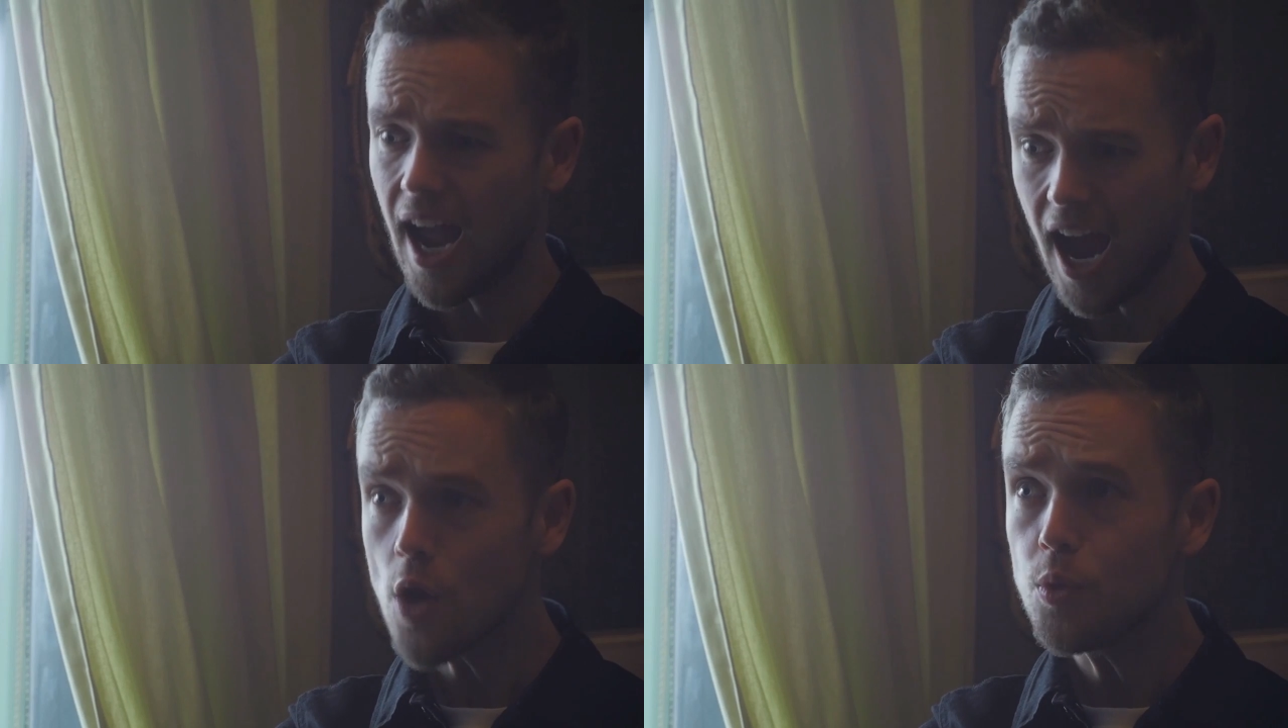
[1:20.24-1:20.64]

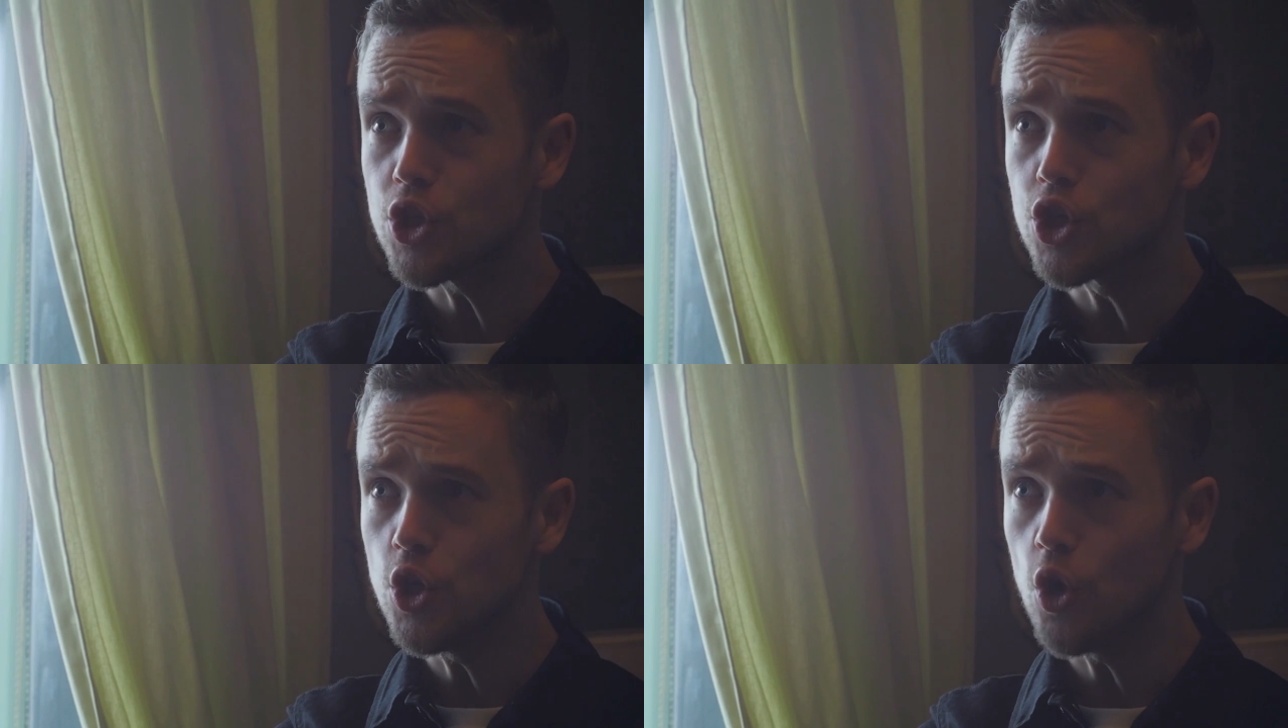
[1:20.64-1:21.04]
How
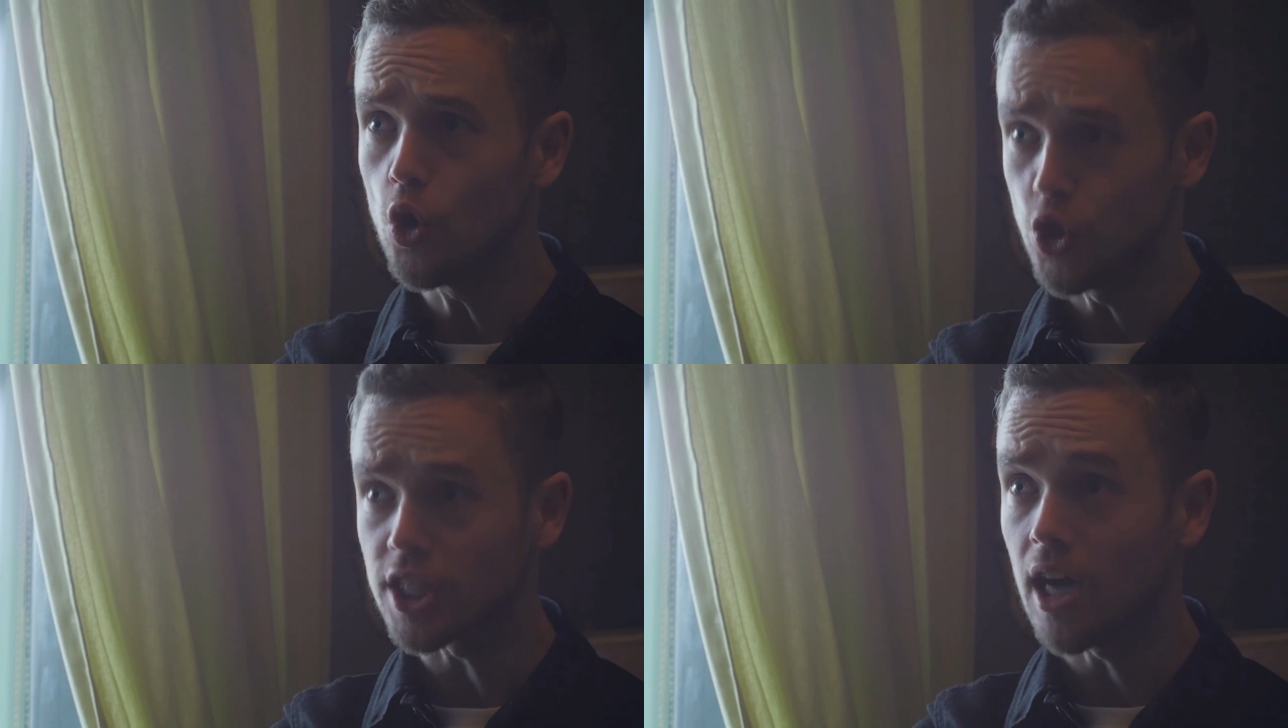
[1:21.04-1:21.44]
would you know?
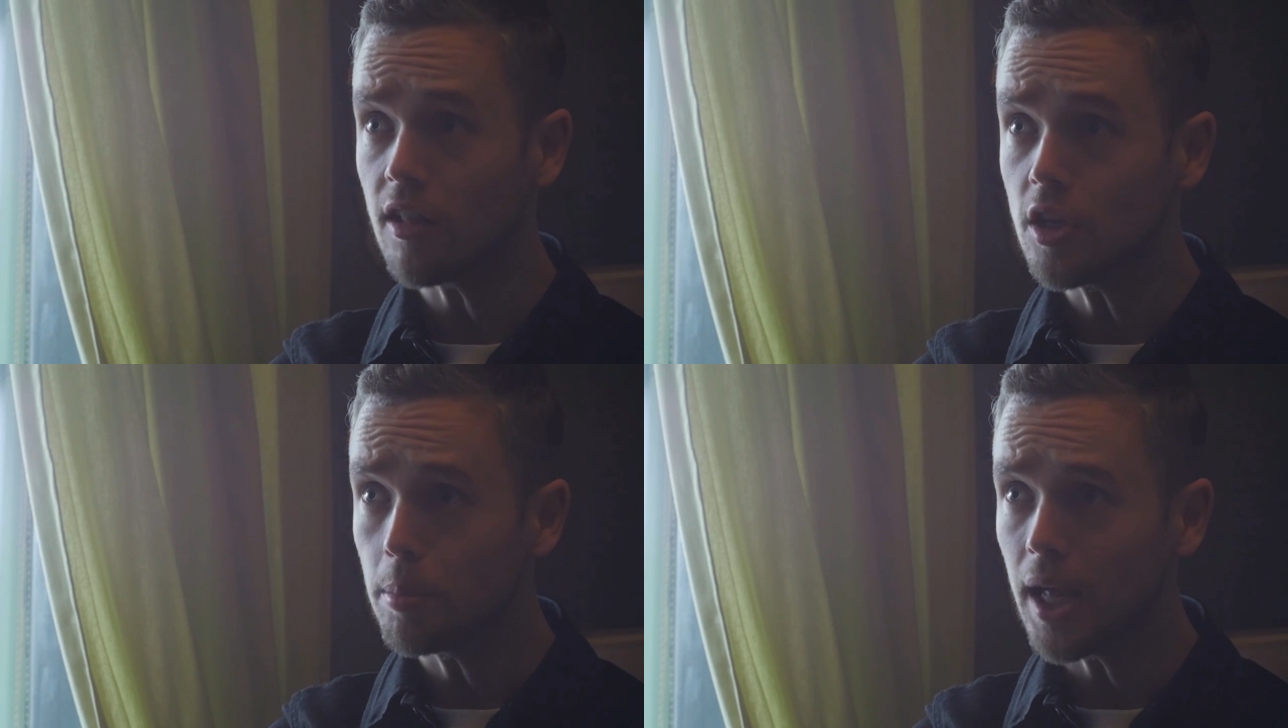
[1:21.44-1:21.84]
You're
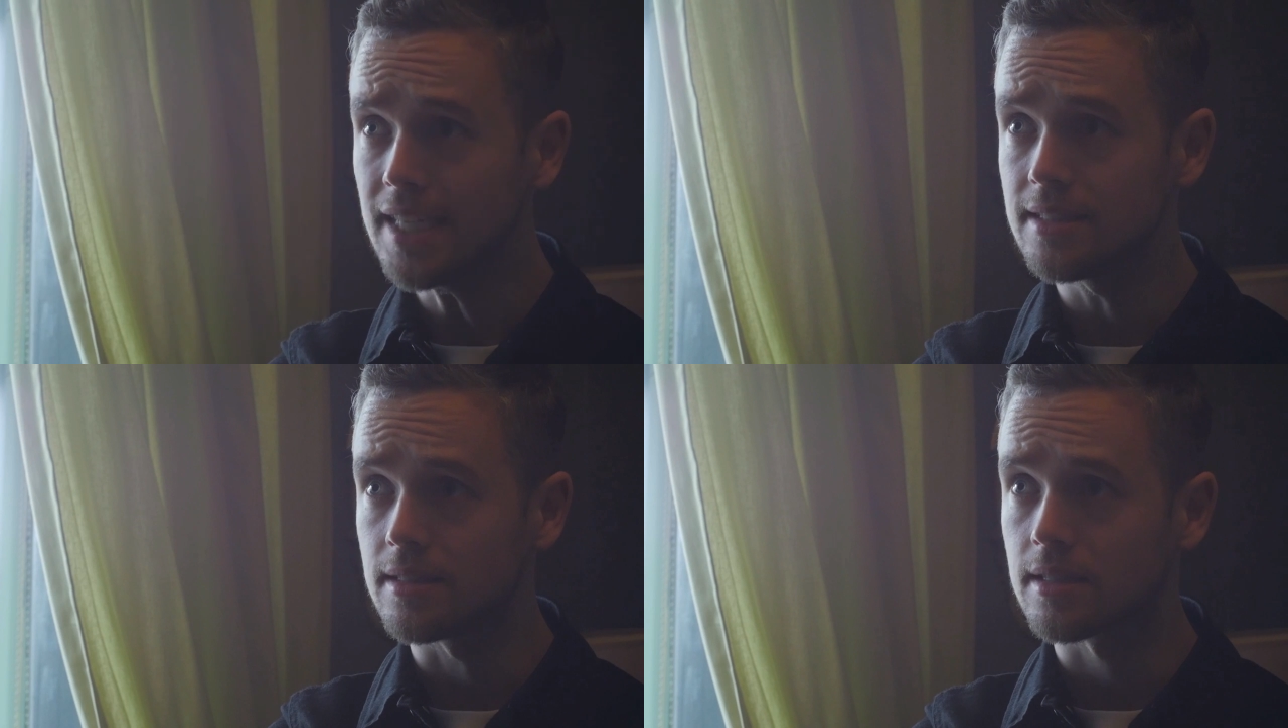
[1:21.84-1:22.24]

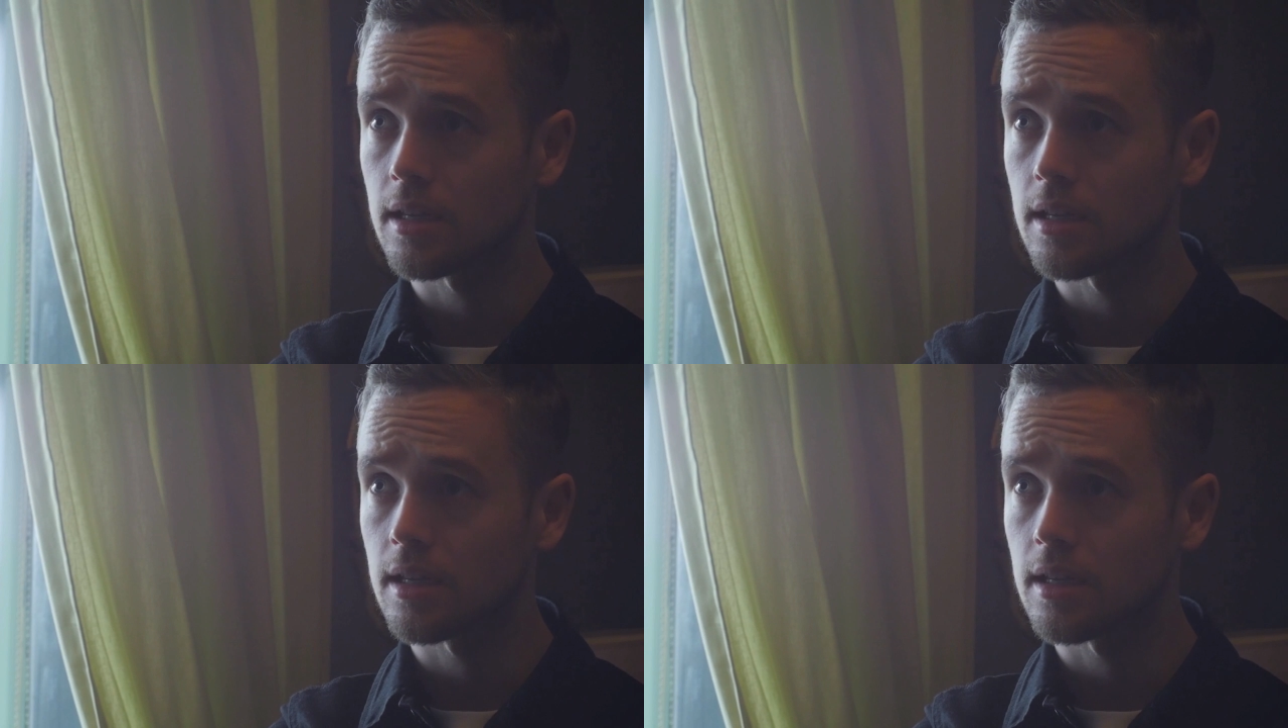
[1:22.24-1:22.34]
colourblind.